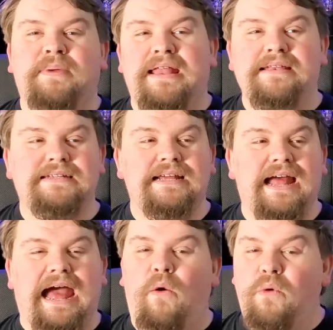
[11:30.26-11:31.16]
spent
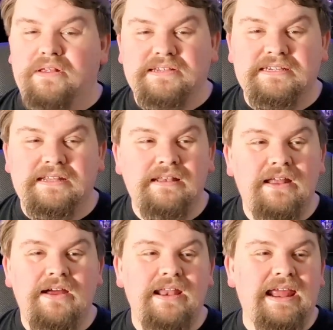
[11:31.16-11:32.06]
hours
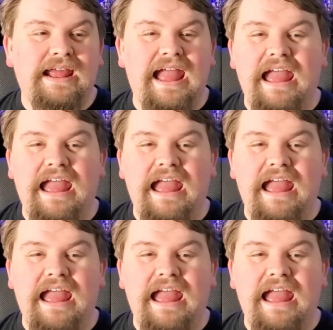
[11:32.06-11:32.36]
learning